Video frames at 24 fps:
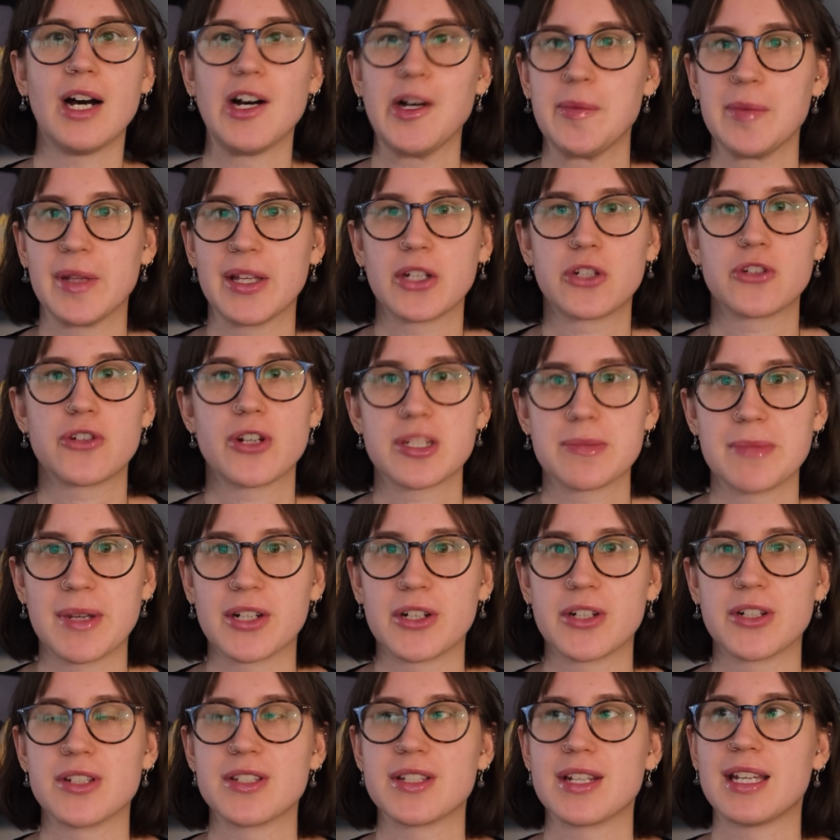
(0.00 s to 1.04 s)
like
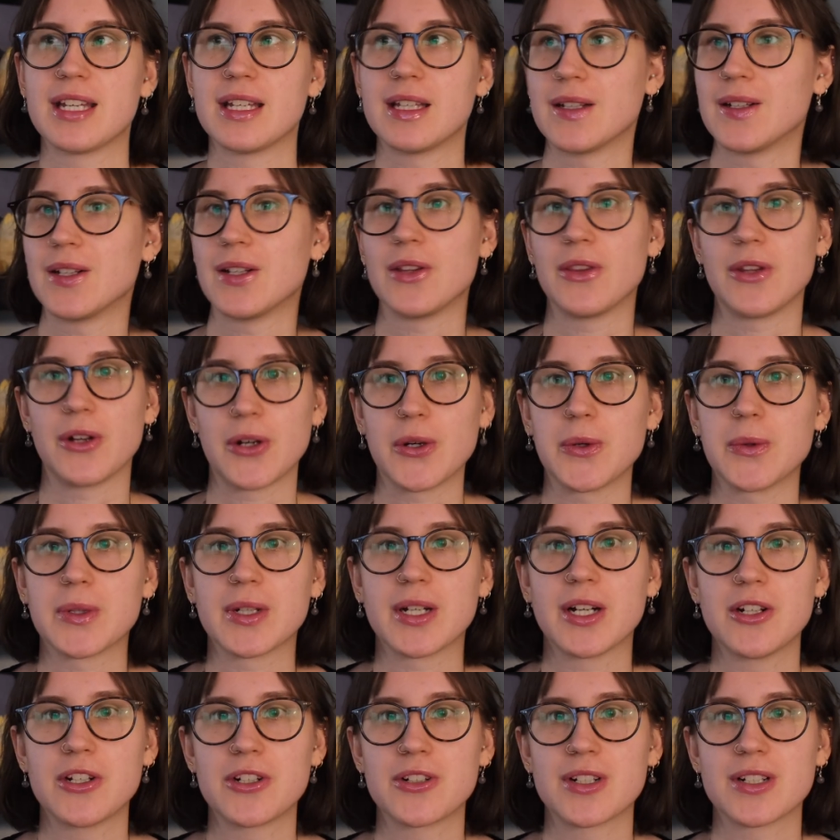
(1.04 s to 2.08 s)
dressmakers in their own
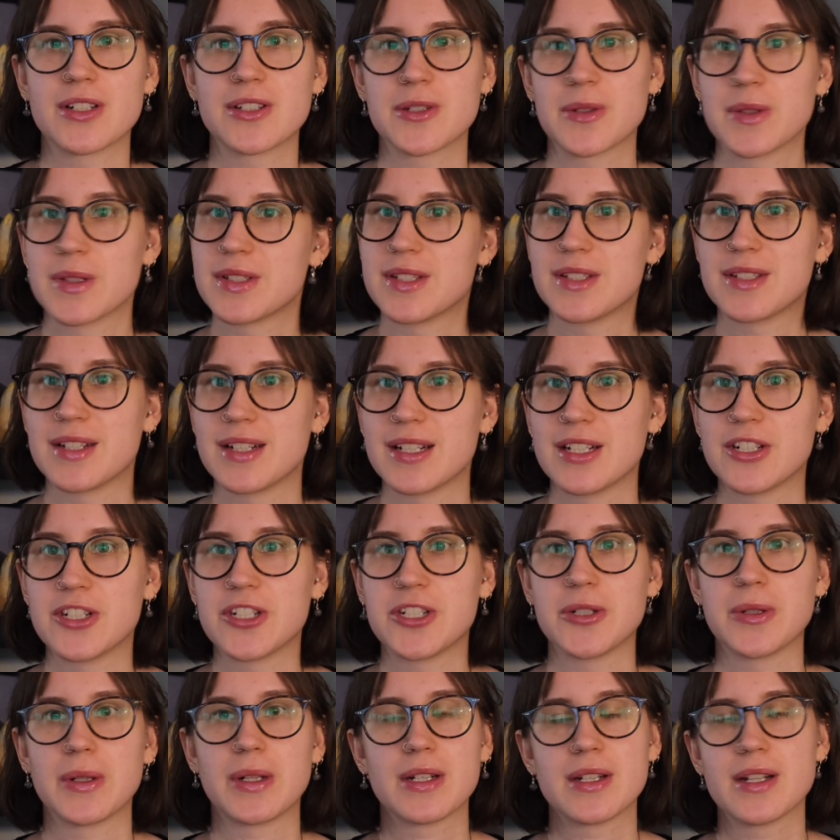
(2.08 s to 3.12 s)
countries. So this is an
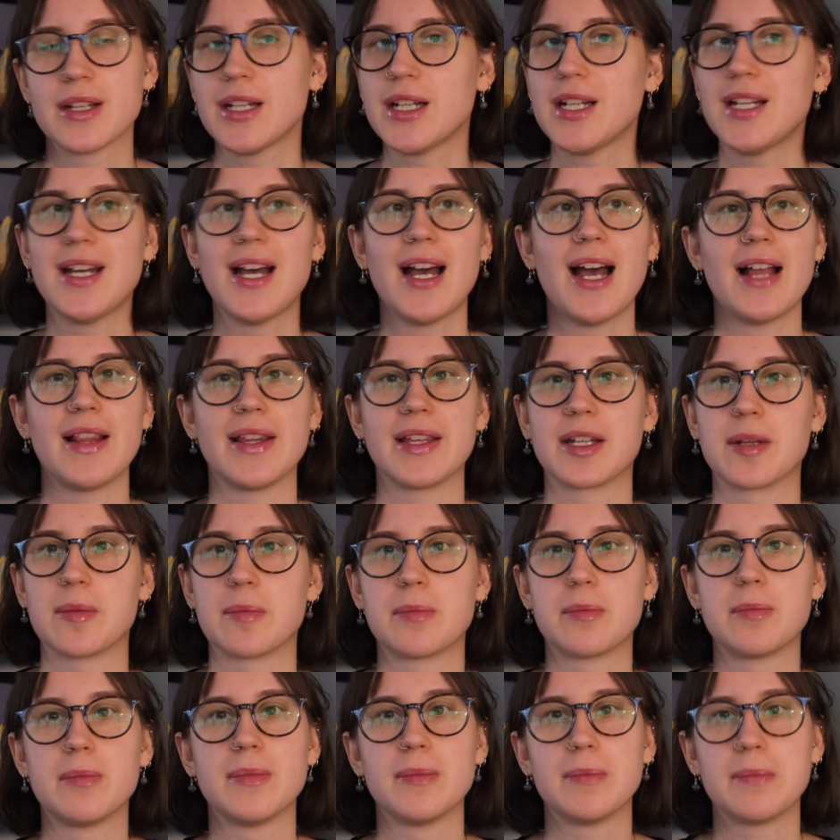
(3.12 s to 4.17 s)
issue, and like
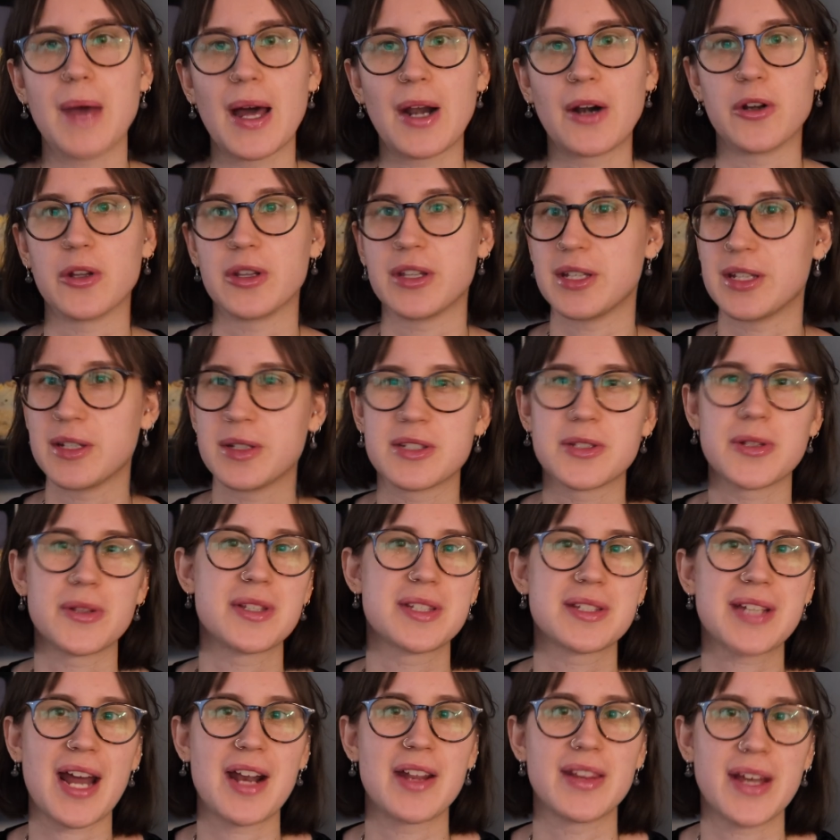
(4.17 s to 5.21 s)
I don't know. So
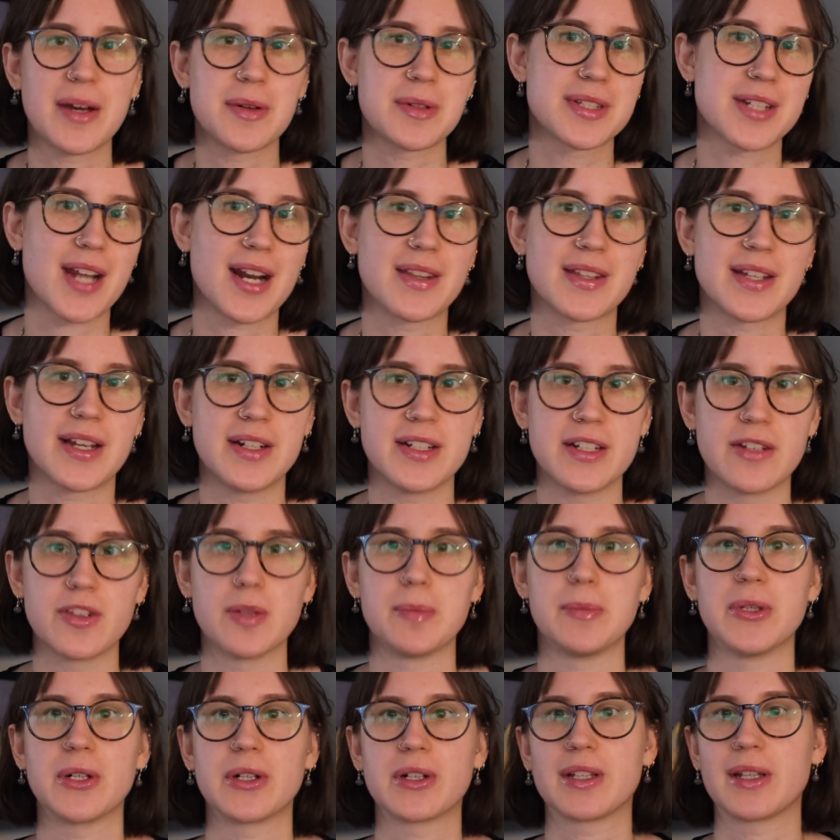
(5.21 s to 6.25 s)
that was kind of the idea of the
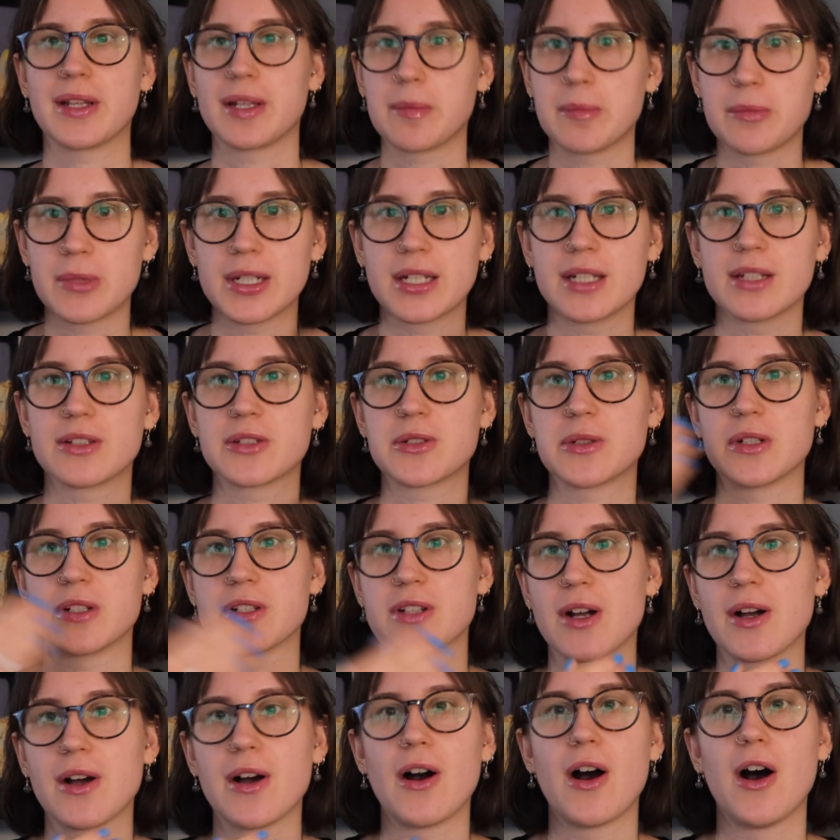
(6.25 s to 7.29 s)
book, like bringing sort
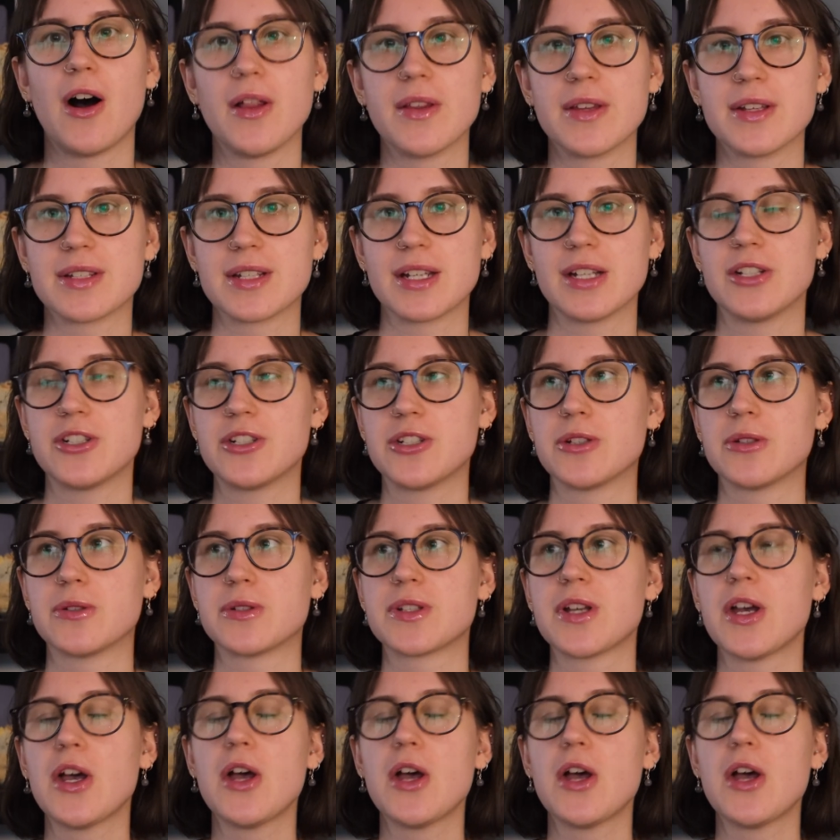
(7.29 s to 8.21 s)
of all these issues